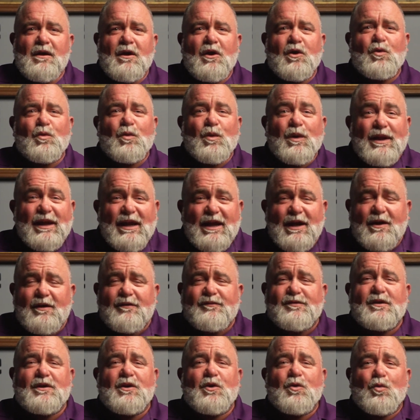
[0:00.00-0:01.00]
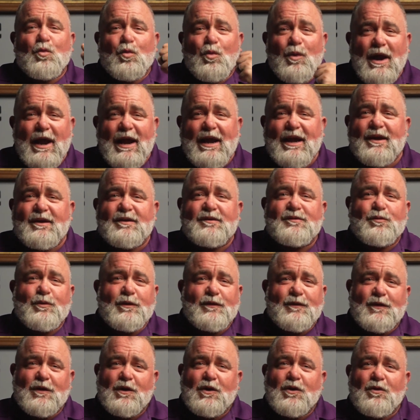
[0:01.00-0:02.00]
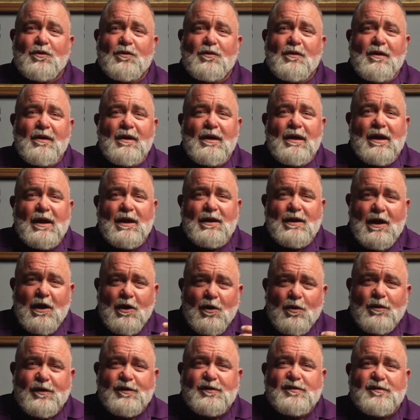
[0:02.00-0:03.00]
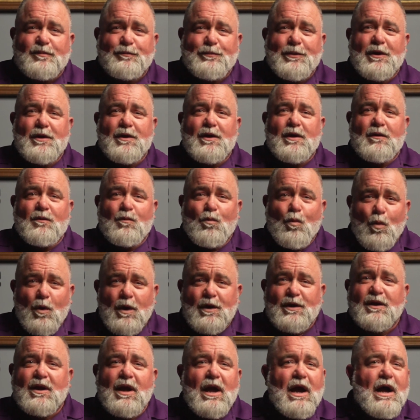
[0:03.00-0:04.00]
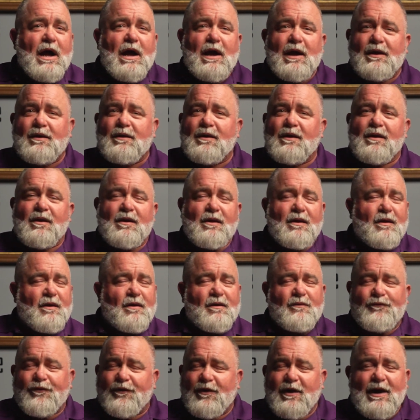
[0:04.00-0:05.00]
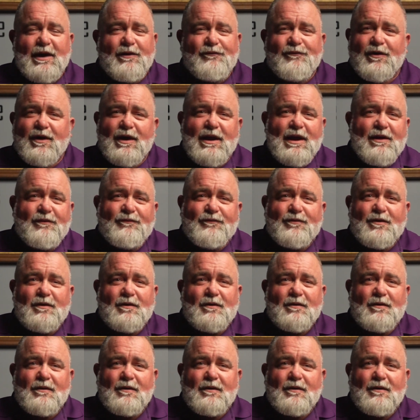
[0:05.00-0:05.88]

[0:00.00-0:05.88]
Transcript: who lives and who reigns with you in the Holy Spirit, one God, forever and ever.